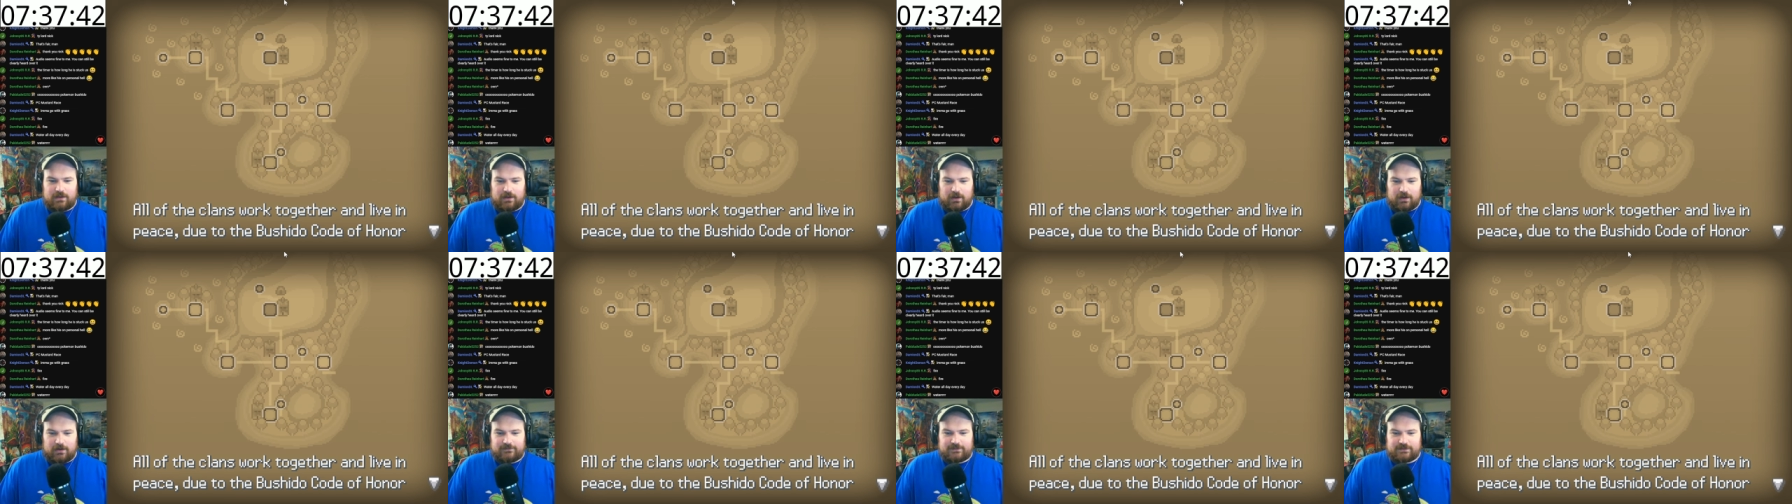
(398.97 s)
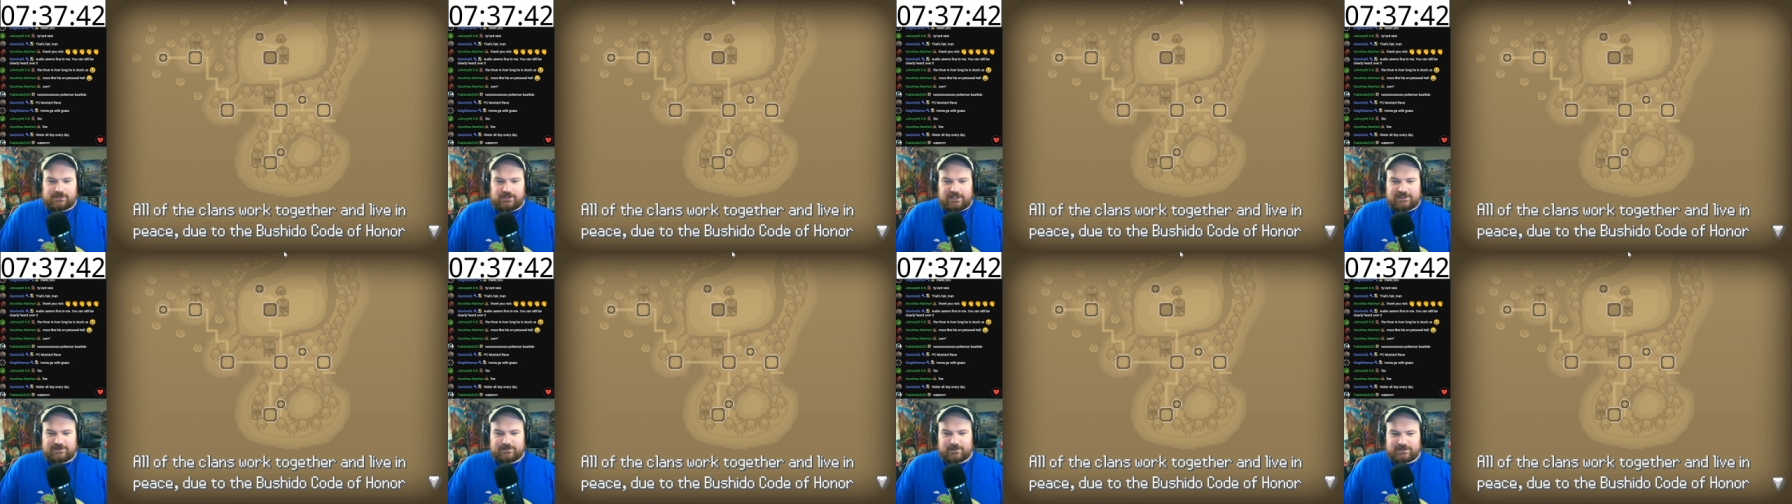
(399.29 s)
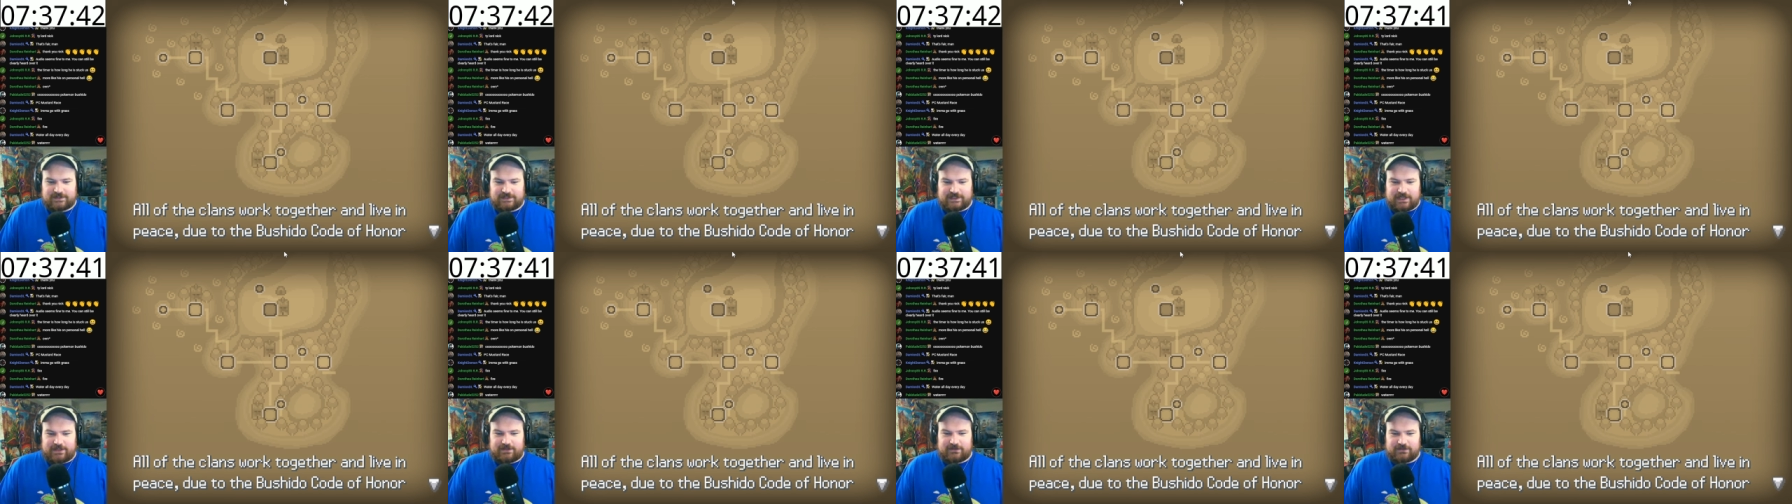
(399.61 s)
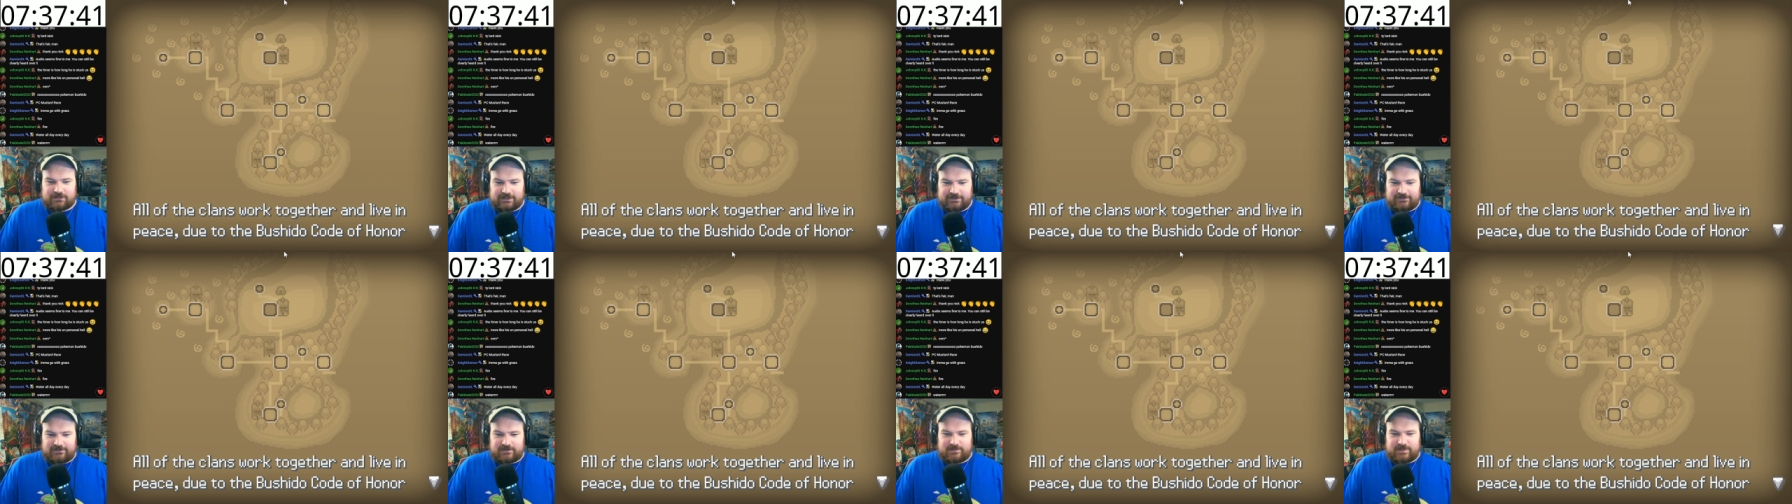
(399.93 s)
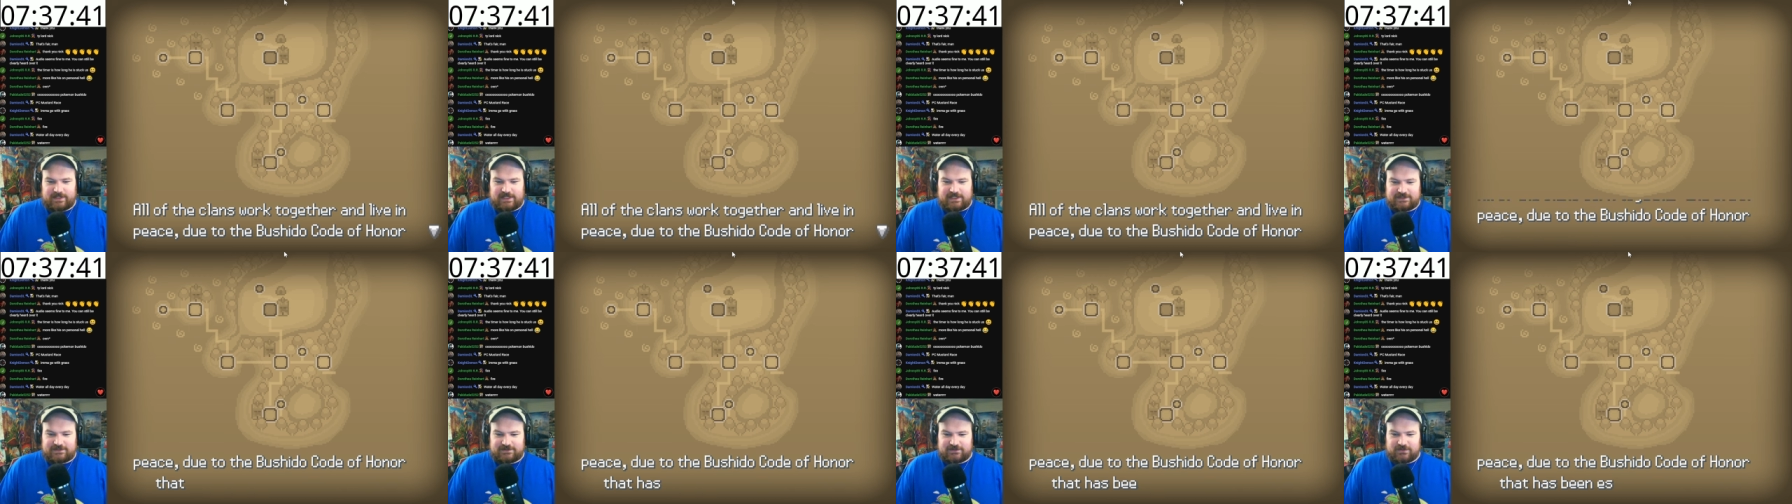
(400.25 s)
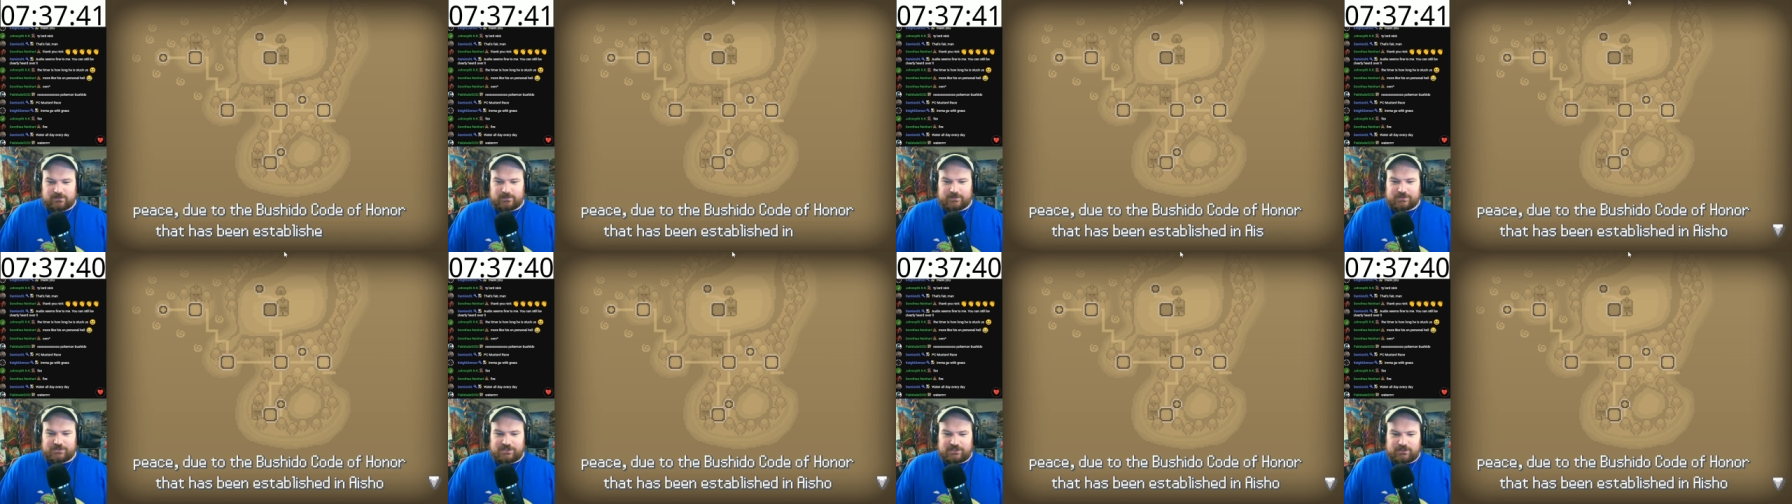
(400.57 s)
All the clans work together and live in peace due to
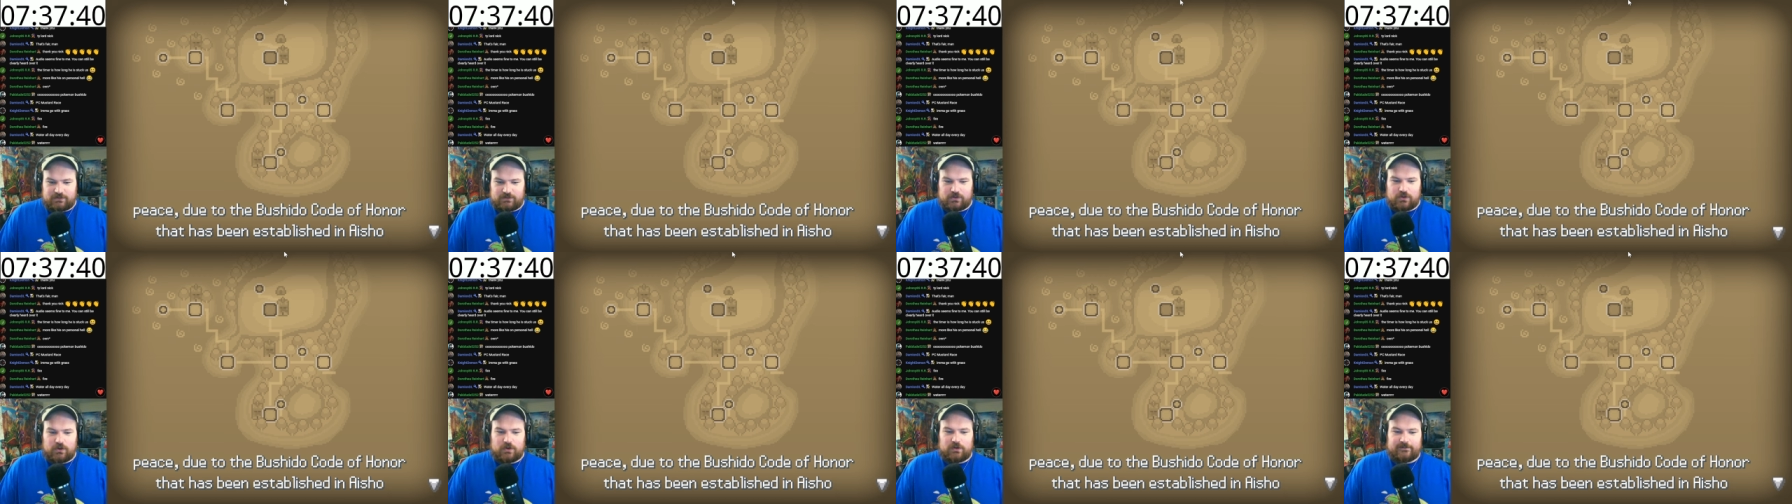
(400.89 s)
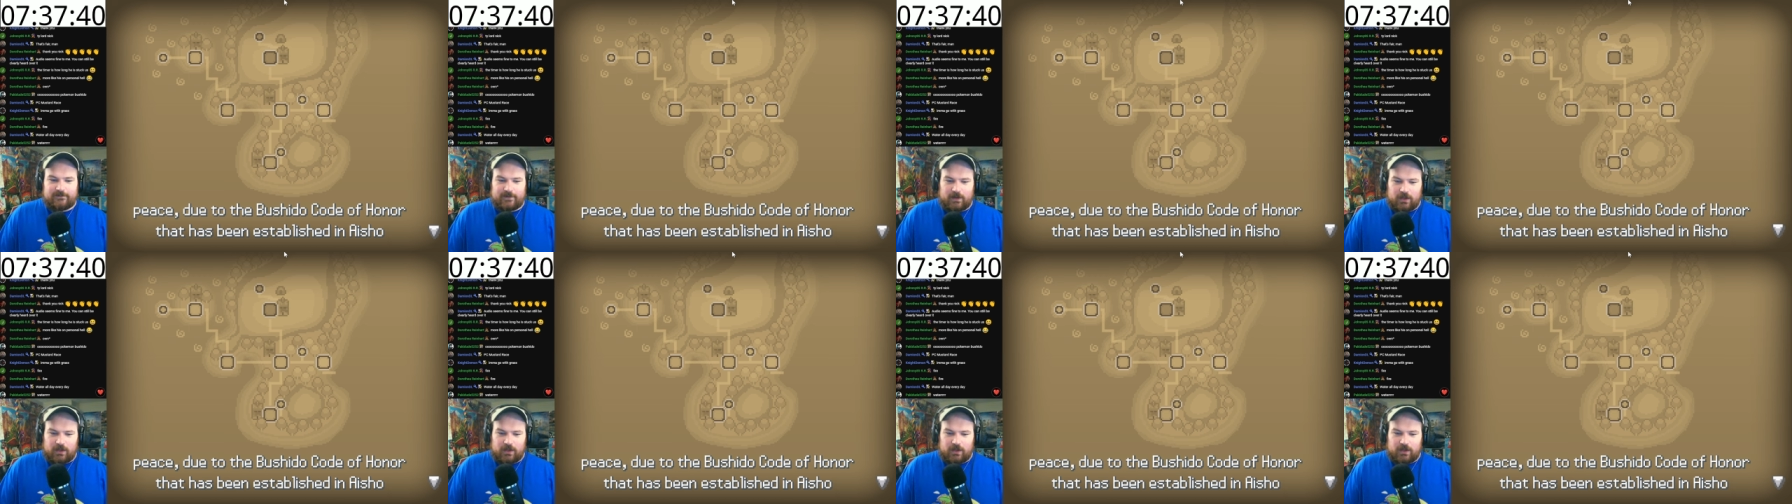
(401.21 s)
the Bushido Code of